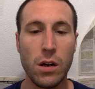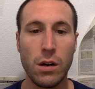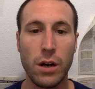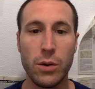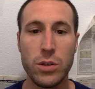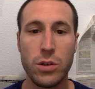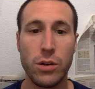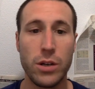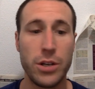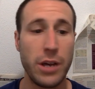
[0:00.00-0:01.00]
All right, what's going
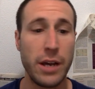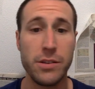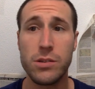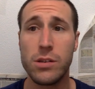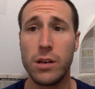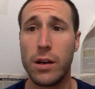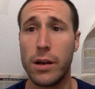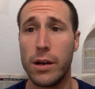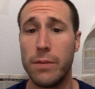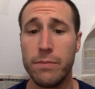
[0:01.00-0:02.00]
on, you guys?
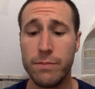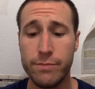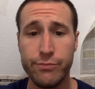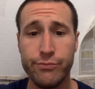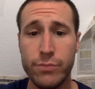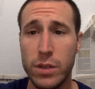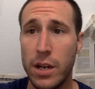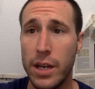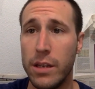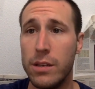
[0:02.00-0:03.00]

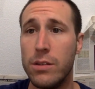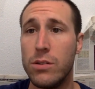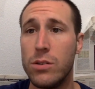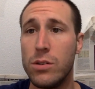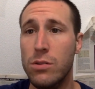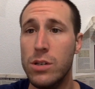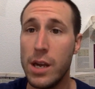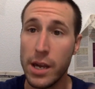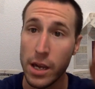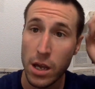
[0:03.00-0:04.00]
Today is
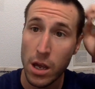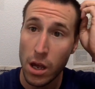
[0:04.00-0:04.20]
Tuesday,